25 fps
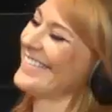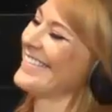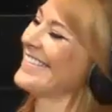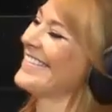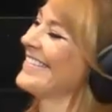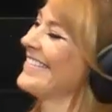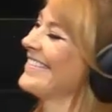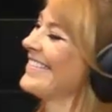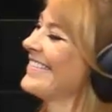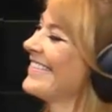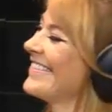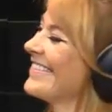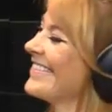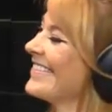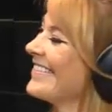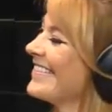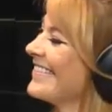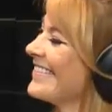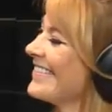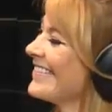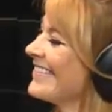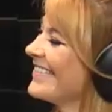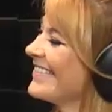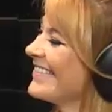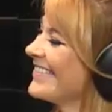
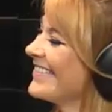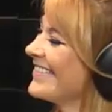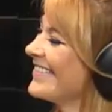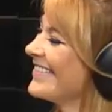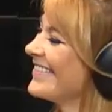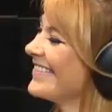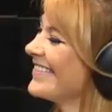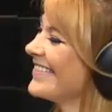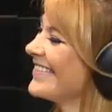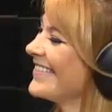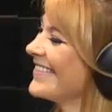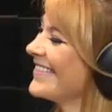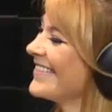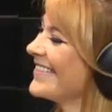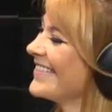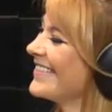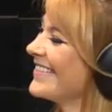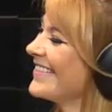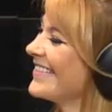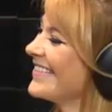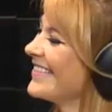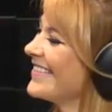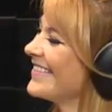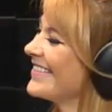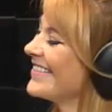
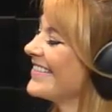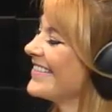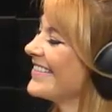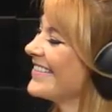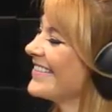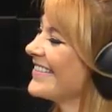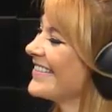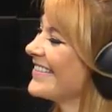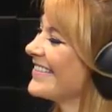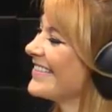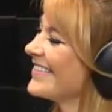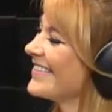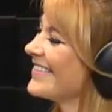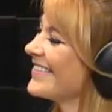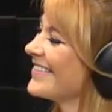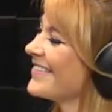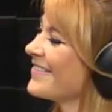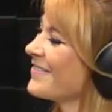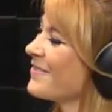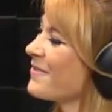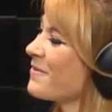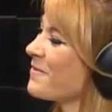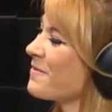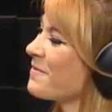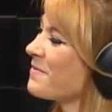
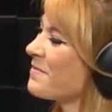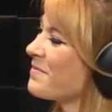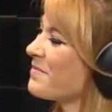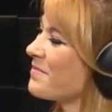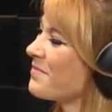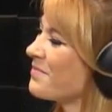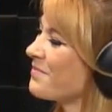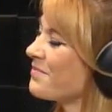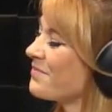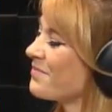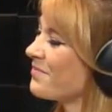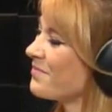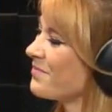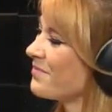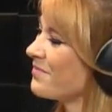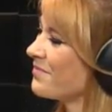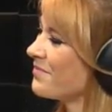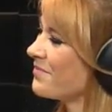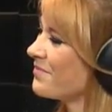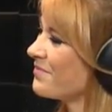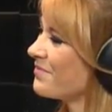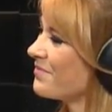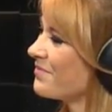The person shown says nothing.